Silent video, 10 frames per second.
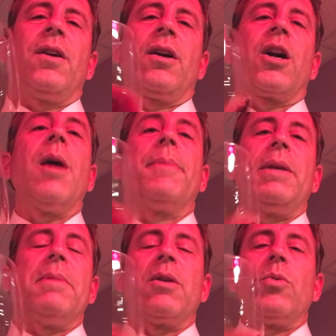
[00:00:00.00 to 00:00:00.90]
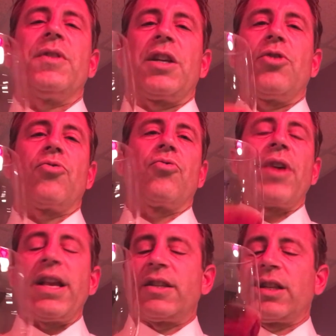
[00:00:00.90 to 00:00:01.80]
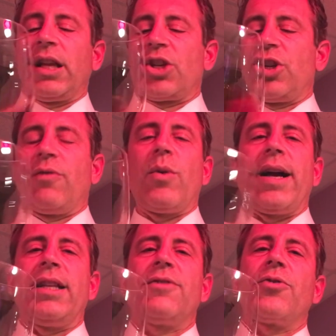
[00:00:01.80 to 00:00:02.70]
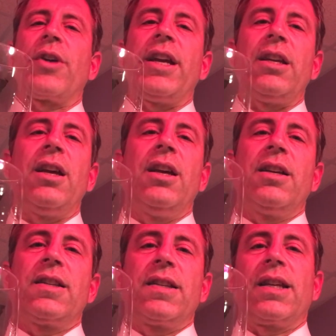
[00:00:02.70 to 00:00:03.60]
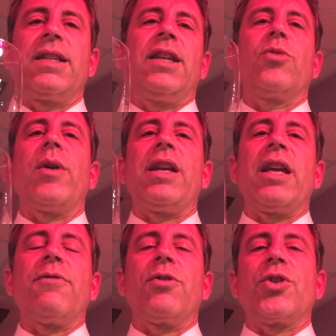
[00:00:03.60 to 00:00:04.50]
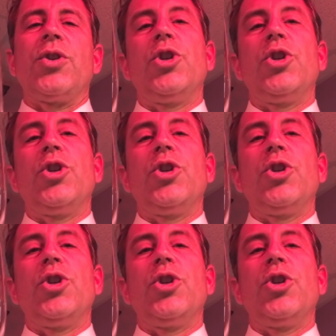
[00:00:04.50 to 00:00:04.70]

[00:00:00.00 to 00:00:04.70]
accompaniment was a great selection of wines for a 60th wedding anniversary.